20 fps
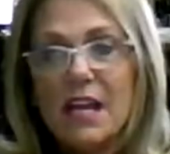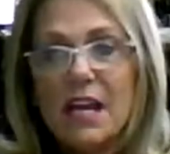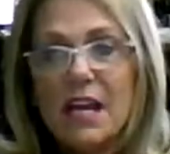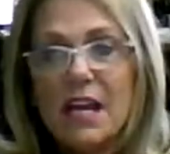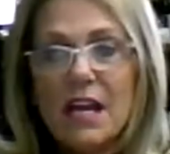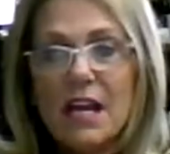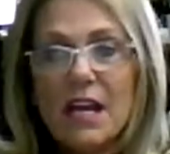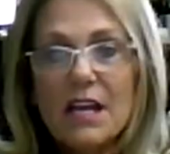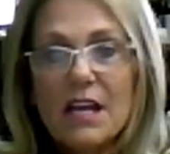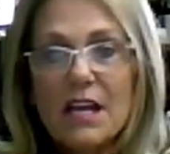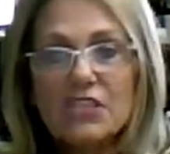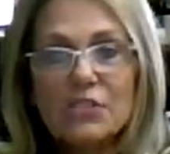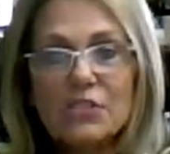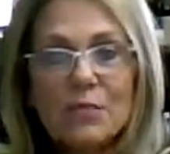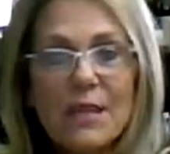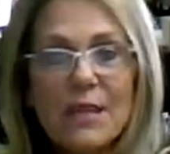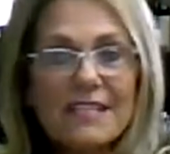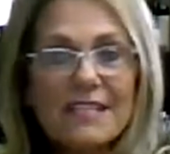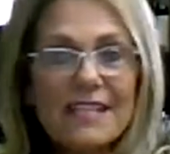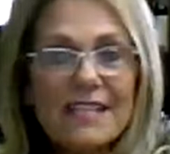uh,
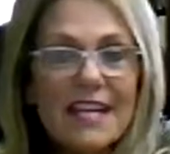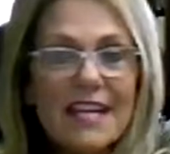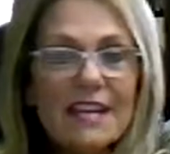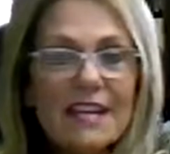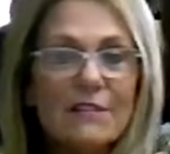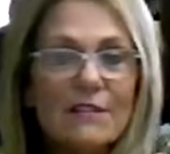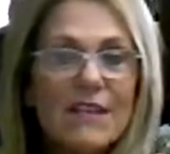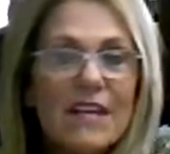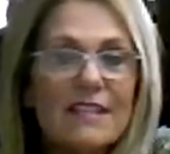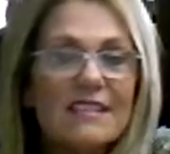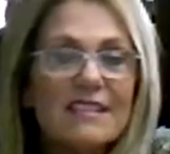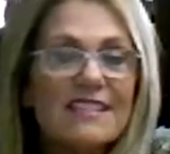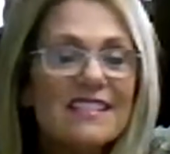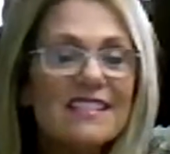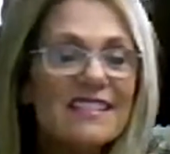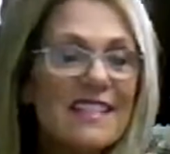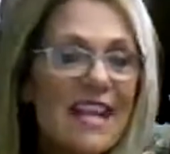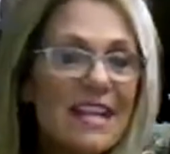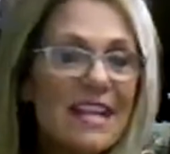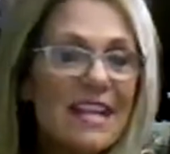shred 10 events,
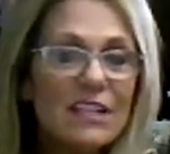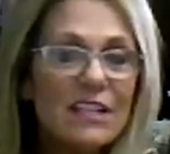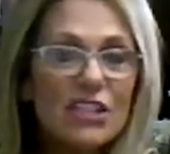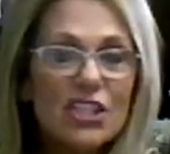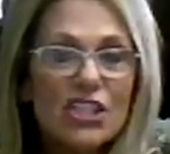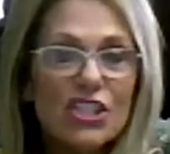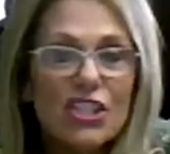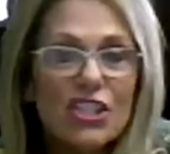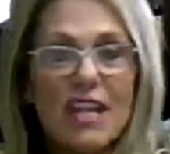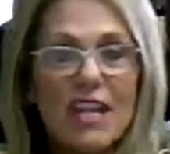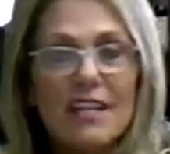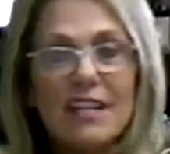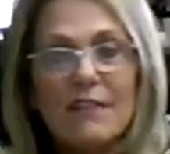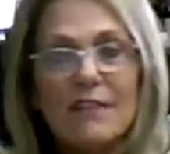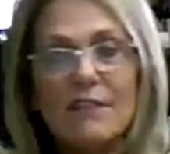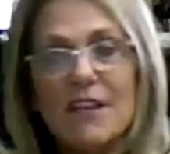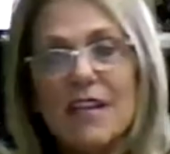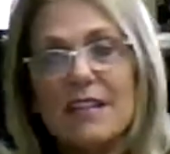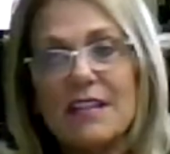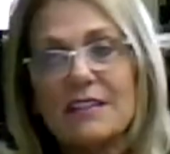steak and shake
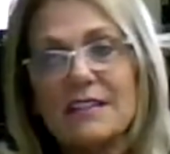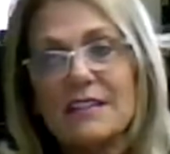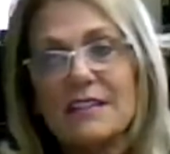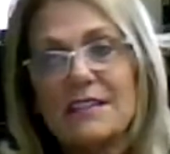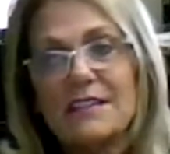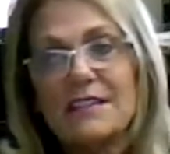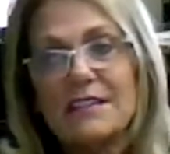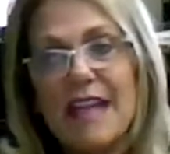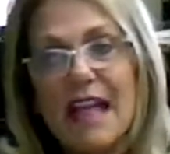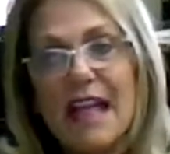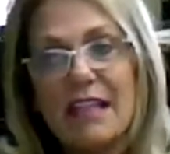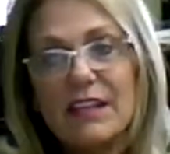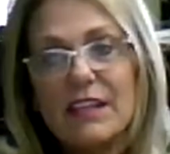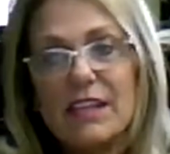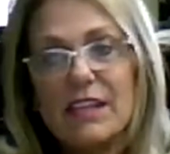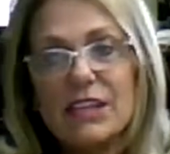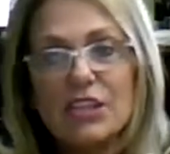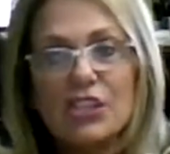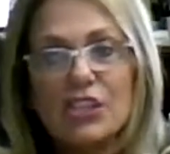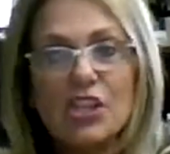events, salad
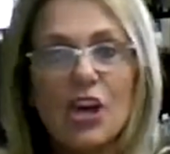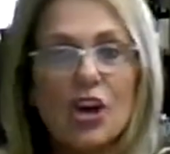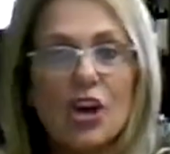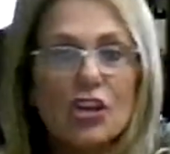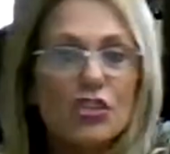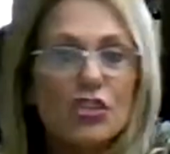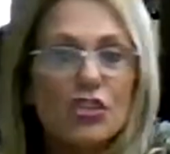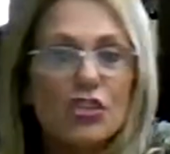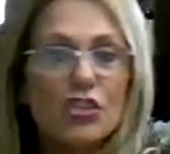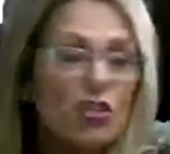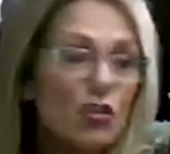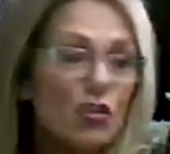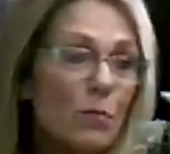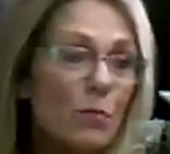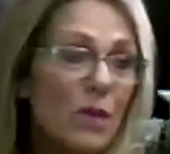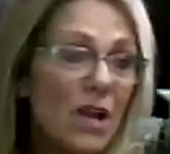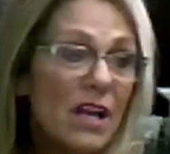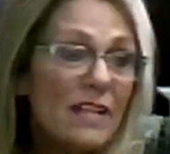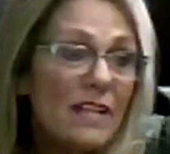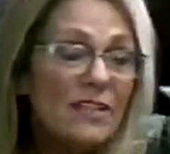in a jar,
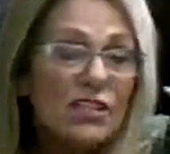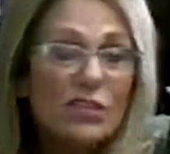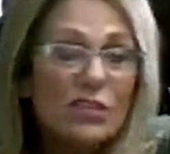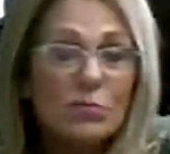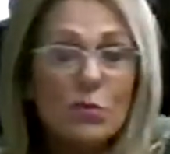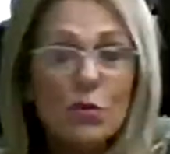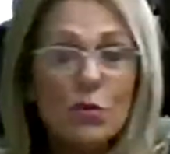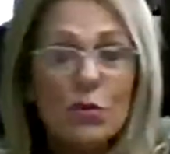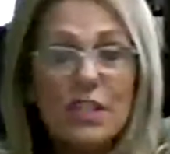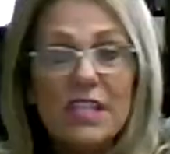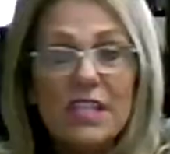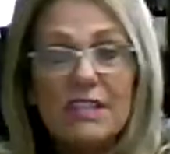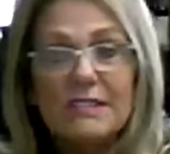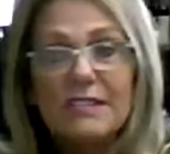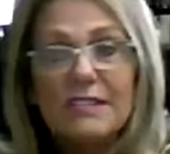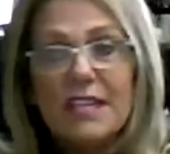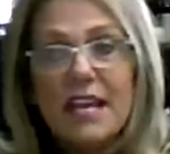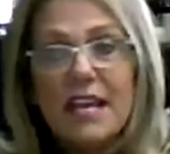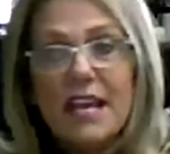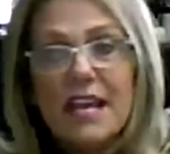Zumba and smoothies.
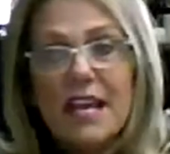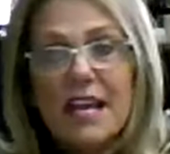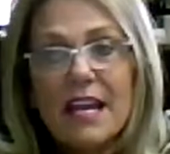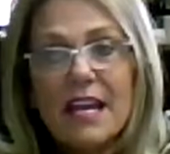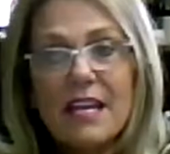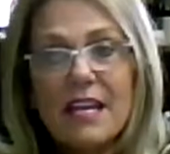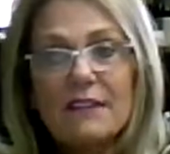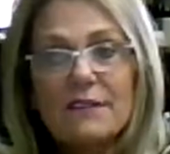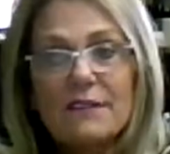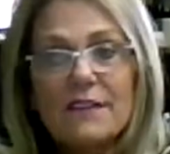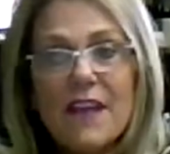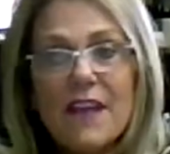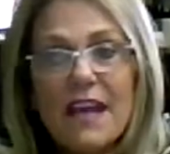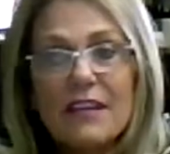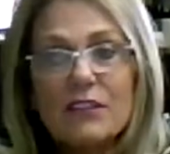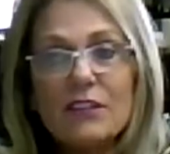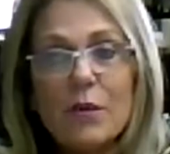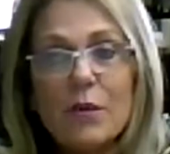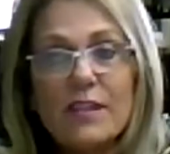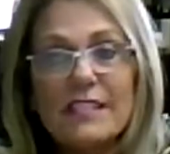In
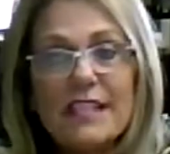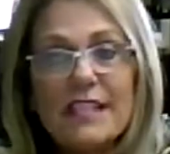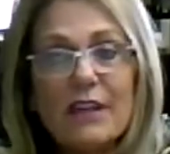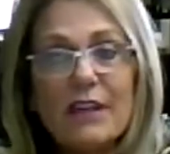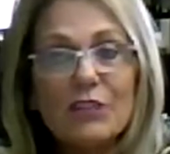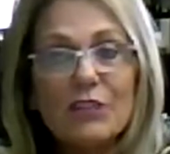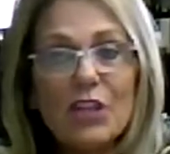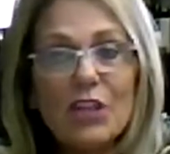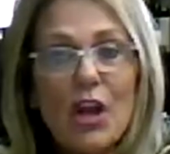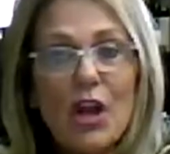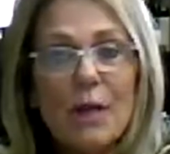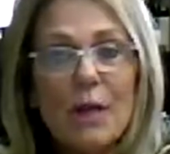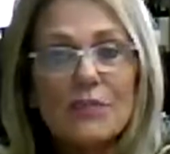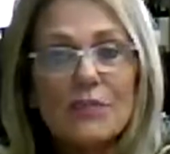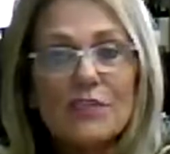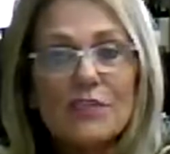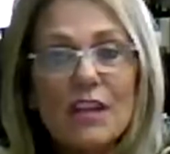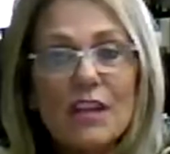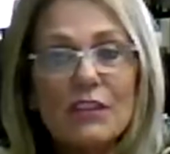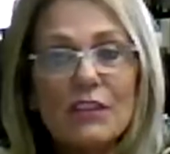fact, going down to Cabo
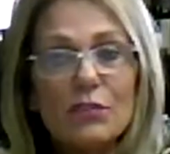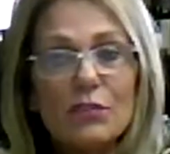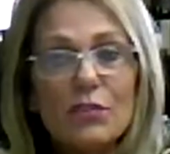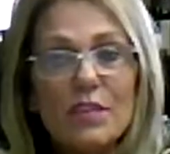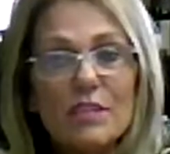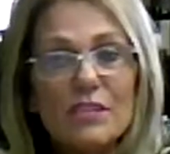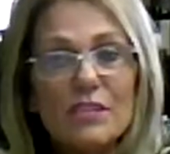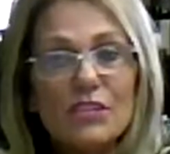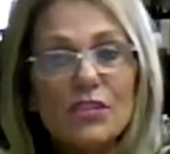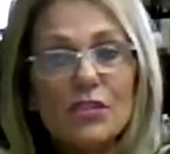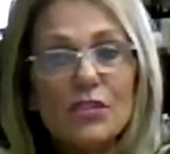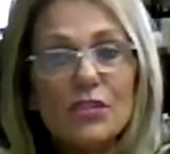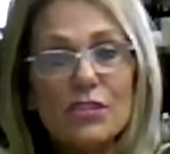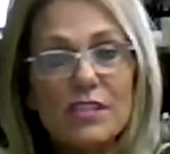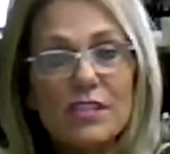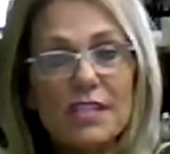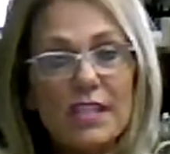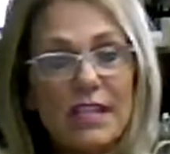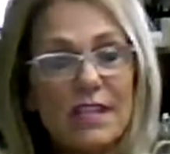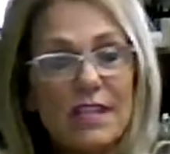San Lucas
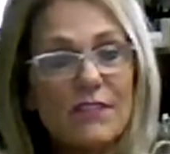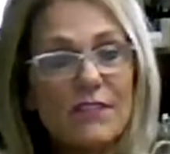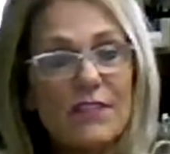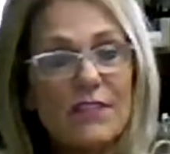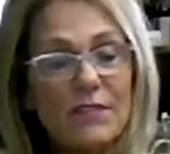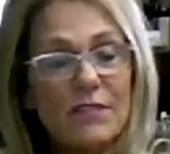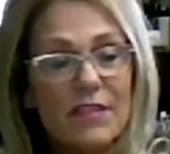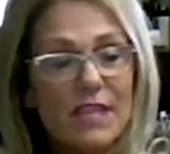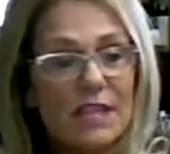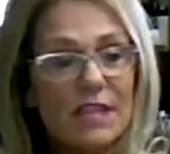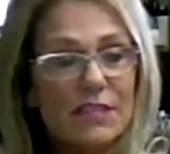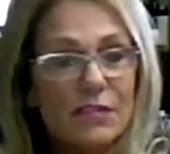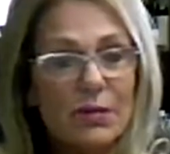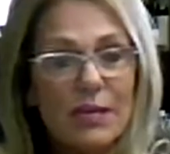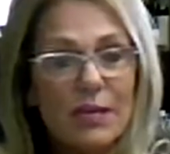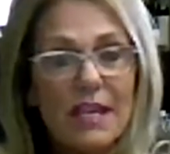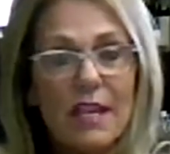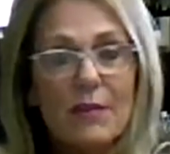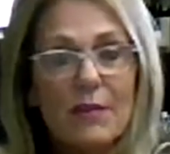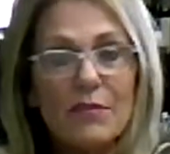Thursday, if everything's
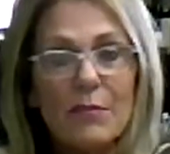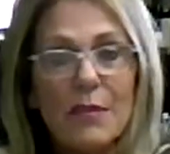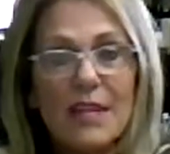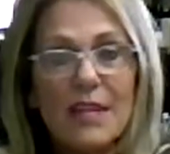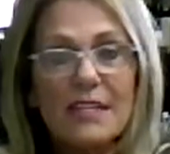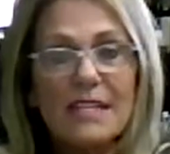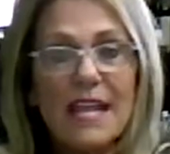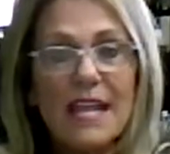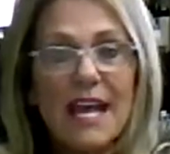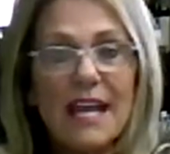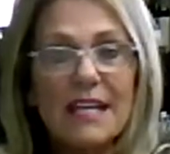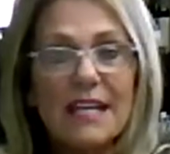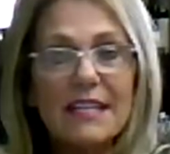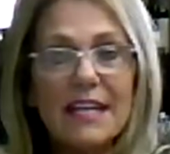okay with my dad,